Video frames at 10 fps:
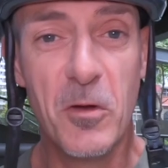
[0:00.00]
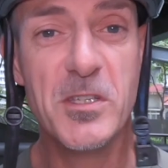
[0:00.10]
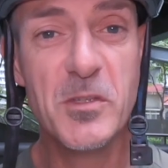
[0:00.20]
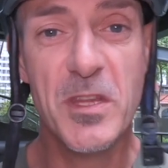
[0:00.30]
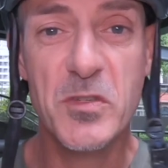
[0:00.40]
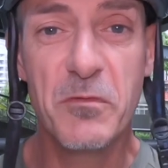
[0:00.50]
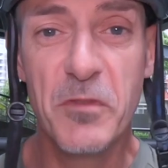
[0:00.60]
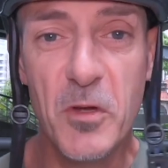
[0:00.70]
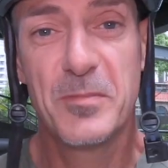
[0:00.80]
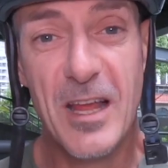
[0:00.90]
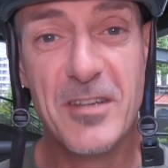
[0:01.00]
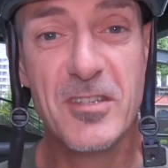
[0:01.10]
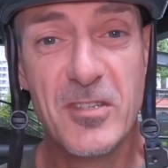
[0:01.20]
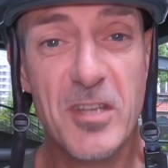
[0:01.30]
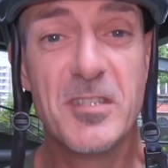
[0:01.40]
and also in this review, but
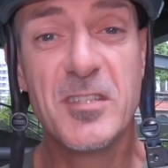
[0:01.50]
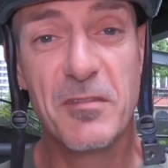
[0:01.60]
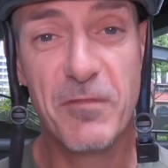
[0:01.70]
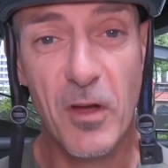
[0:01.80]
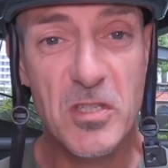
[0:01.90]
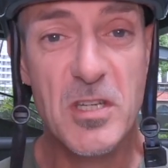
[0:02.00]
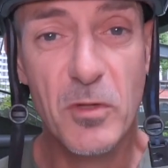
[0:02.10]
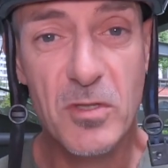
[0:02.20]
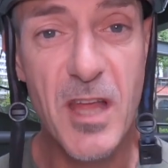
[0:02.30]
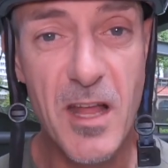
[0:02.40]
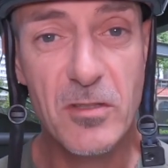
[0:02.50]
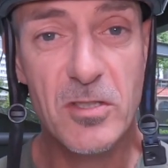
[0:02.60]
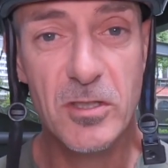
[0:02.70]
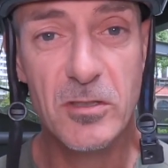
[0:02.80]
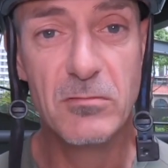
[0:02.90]
actually just as a functional cycling
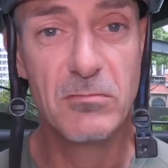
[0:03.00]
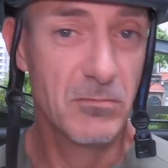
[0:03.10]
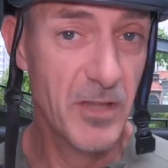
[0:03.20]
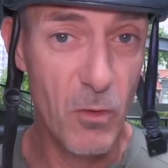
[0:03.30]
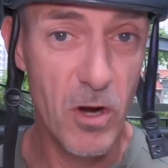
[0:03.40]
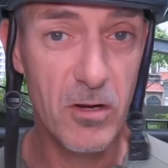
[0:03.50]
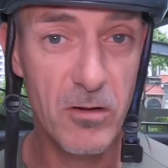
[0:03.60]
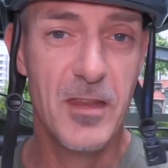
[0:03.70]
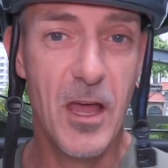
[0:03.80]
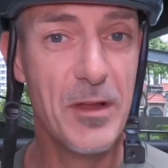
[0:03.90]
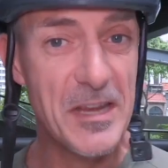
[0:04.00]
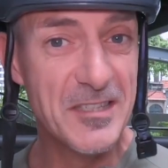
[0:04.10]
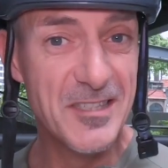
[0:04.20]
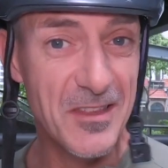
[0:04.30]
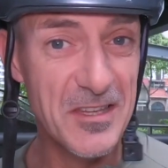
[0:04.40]
shoe, they work. Now I need
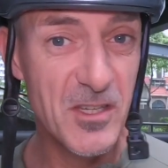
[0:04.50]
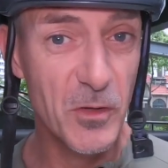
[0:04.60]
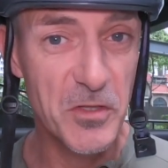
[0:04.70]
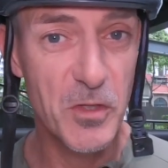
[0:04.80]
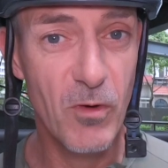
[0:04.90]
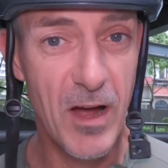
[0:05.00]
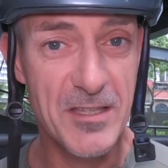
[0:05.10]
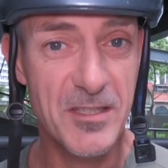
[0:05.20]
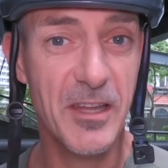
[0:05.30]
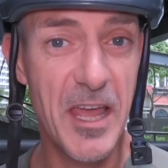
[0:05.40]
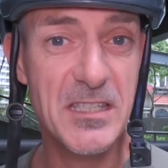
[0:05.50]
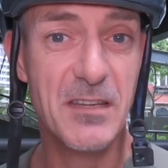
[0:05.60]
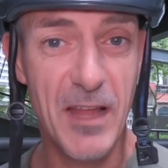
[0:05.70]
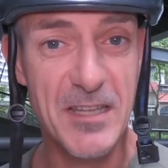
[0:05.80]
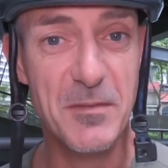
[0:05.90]
to state this is only two rides. The legs
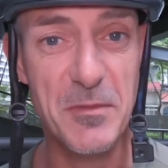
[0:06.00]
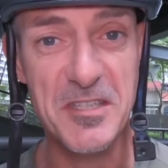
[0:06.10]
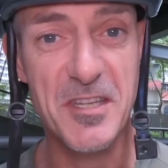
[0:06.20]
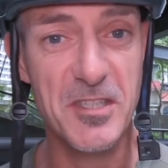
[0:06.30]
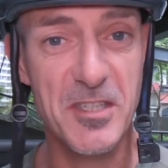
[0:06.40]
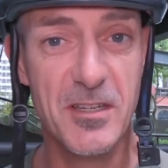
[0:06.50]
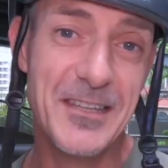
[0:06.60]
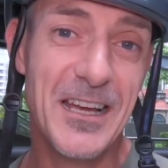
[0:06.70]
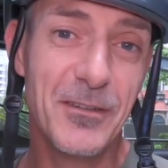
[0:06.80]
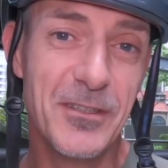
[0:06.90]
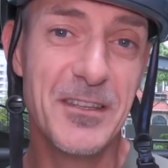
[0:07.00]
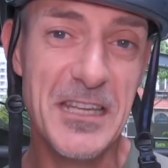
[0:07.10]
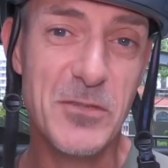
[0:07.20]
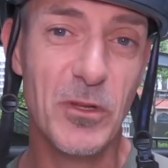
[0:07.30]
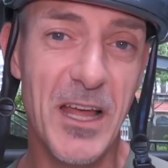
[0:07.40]
have lasted me 6 years. I doubt that
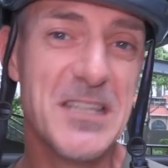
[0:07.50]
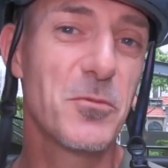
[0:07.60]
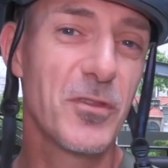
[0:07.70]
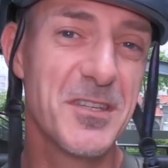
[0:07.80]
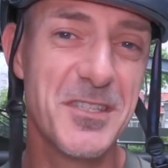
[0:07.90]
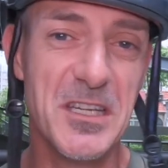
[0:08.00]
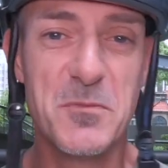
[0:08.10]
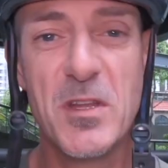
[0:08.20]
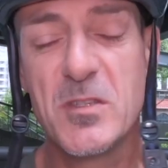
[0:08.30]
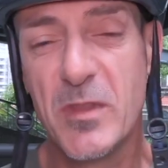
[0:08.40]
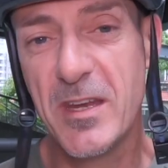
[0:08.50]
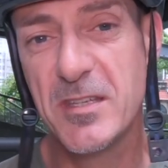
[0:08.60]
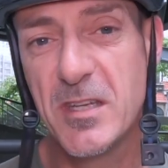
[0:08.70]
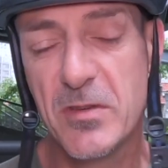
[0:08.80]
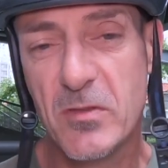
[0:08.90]
these would last more than 6 months with any
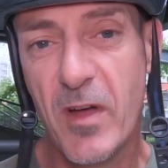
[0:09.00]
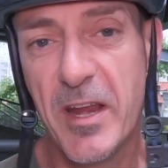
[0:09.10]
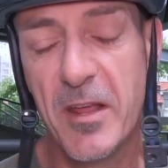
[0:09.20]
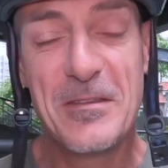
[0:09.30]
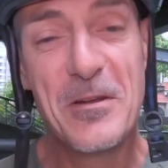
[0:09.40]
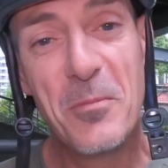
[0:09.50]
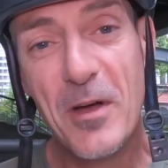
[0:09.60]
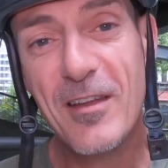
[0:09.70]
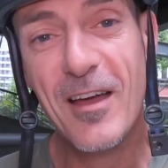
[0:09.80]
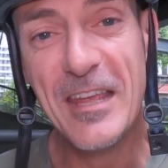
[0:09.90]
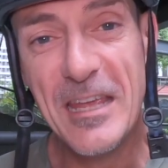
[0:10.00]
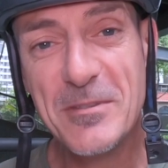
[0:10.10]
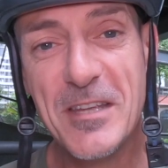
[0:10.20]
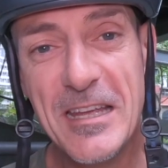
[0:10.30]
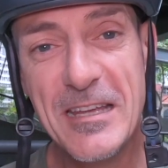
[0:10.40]
serious riding. You know, but I keep
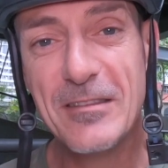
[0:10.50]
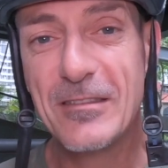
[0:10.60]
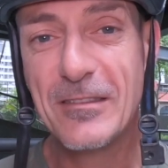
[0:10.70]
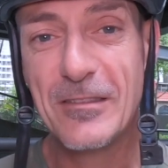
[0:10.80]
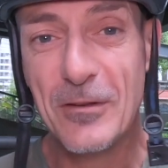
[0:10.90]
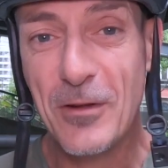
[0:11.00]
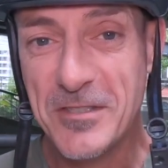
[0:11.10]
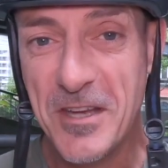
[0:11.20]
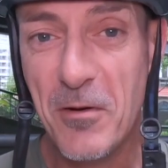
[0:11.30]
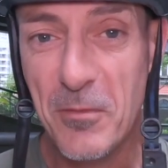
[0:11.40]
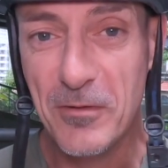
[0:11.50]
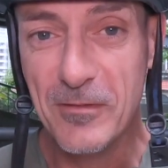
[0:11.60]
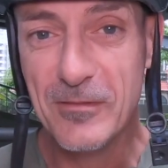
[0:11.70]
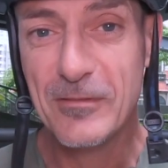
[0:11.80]
saying it, they're not terrible.